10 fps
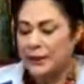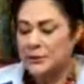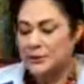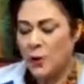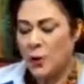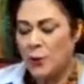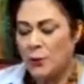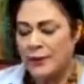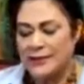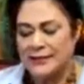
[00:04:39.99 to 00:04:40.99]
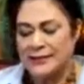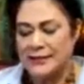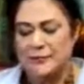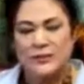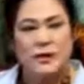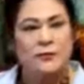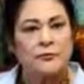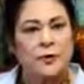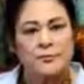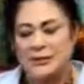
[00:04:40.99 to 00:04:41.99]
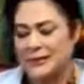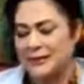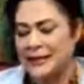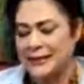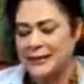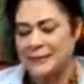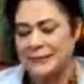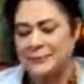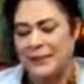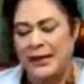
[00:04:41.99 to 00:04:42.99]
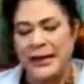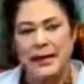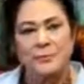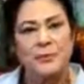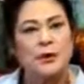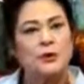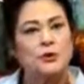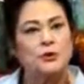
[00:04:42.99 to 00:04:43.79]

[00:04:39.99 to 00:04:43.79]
It's always served from 6 p.m.